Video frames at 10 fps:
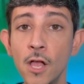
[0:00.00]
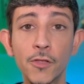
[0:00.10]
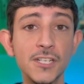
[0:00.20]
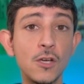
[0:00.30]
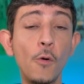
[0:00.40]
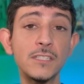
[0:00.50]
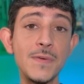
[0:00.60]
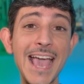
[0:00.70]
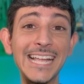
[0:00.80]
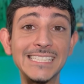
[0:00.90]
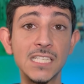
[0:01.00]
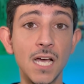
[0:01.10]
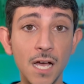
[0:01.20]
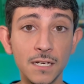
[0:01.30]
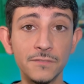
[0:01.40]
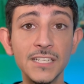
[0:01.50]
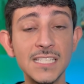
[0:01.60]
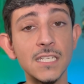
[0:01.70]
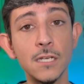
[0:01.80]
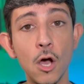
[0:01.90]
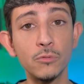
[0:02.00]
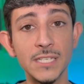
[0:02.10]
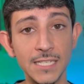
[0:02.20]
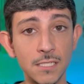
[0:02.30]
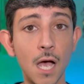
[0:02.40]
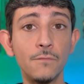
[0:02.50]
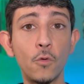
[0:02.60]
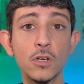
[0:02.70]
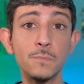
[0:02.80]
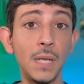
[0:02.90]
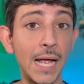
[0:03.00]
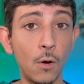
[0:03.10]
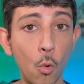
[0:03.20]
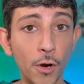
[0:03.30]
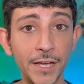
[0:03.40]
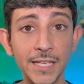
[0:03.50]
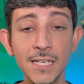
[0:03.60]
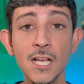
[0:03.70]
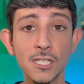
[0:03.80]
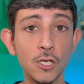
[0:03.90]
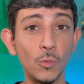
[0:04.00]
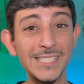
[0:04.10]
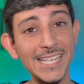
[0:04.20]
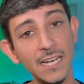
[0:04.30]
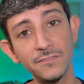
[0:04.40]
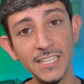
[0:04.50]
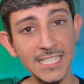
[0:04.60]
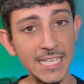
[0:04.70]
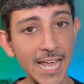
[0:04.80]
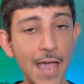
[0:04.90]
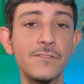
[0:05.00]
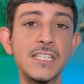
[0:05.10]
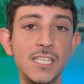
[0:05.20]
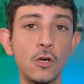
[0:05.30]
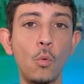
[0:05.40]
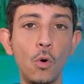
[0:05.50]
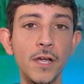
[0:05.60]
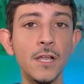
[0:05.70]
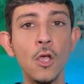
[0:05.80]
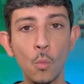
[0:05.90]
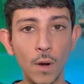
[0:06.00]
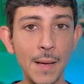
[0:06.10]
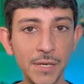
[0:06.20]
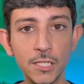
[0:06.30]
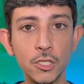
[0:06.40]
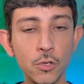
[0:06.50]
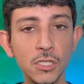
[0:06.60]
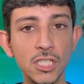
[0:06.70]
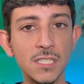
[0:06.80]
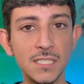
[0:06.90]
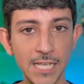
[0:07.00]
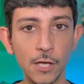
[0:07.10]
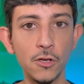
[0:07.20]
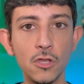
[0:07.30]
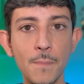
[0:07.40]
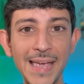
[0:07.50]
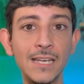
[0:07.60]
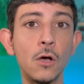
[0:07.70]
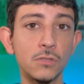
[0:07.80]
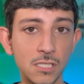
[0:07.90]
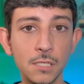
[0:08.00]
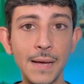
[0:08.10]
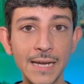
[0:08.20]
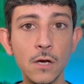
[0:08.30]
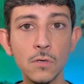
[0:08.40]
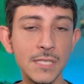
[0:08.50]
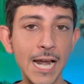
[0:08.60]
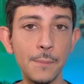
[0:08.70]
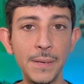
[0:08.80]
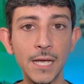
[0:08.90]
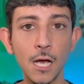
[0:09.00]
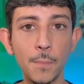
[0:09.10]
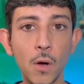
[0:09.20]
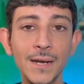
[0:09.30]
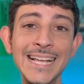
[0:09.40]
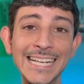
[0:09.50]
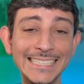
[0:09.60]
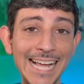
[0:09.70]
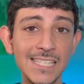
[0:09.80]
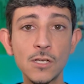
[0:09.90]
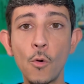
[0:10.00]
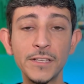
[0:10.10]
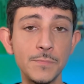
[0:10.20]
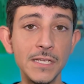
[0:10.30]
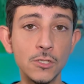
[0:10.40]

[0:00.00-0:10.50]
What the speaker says: There is going to be a ton of listed notes in Tom Ford's Black Orchid, so instead of listing every single one, what I'm gonna do is just tell you the main notes to my nose that I pick up on, and that's going to be